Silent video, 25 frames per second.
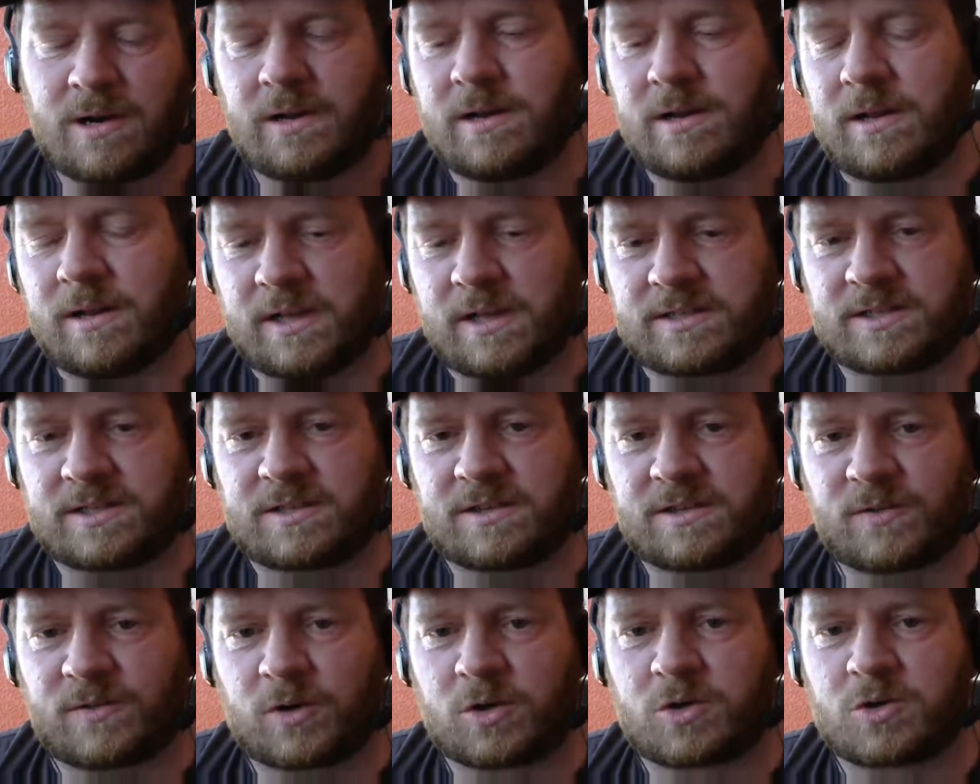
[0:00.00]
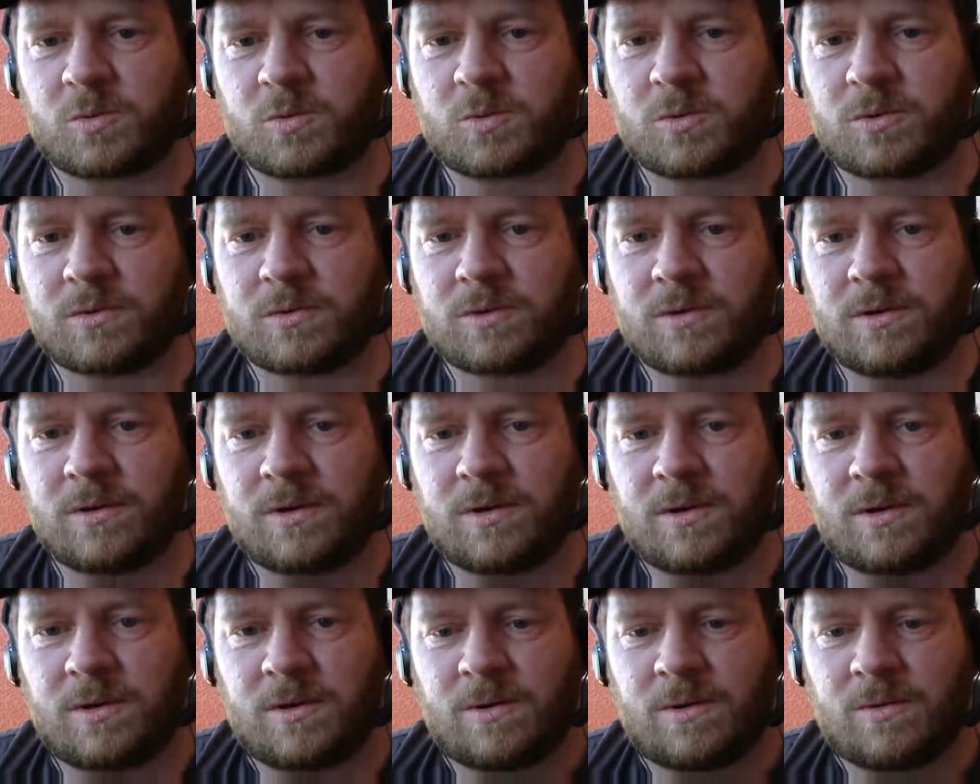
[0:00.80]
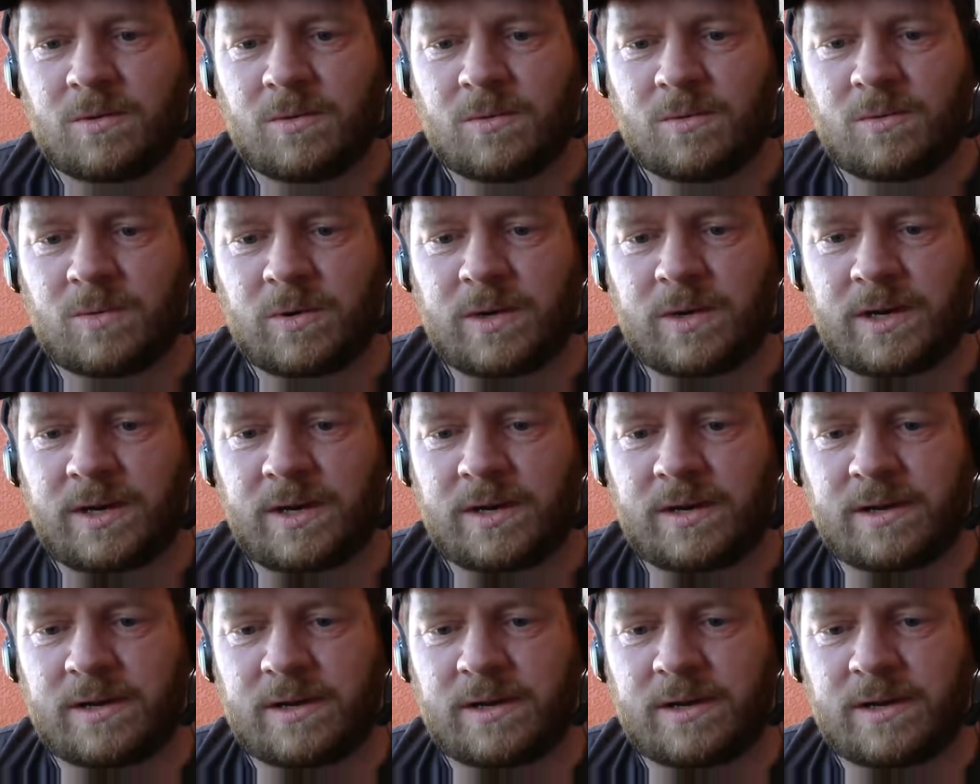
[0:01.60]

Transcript: unless it's a virtual. They